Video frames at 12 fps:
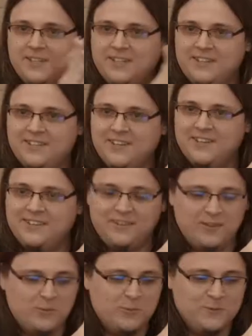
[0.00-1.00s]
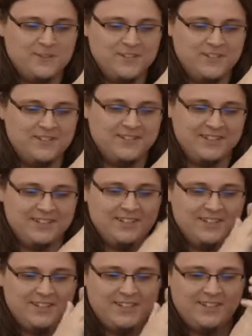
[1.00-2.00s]
and, and the demo scene.
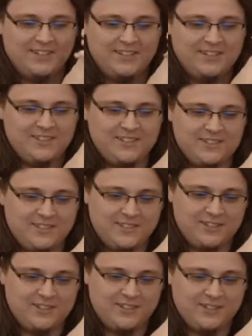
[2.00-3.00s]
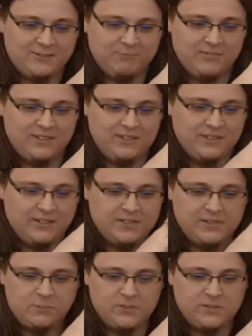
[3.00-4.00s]
This is uh, this in this
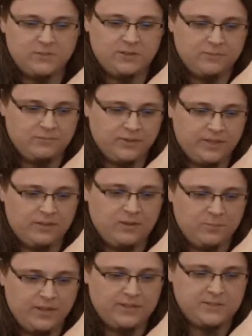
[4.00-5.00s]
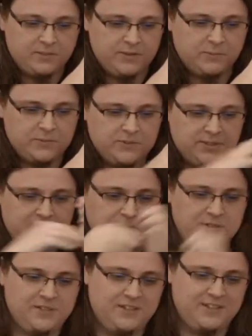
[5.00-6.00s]
episode yeah, applies to the demo scene. I
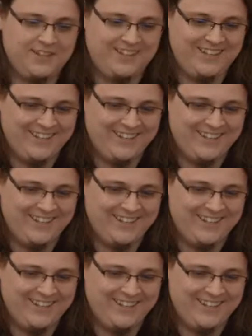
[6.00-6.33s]
just said that.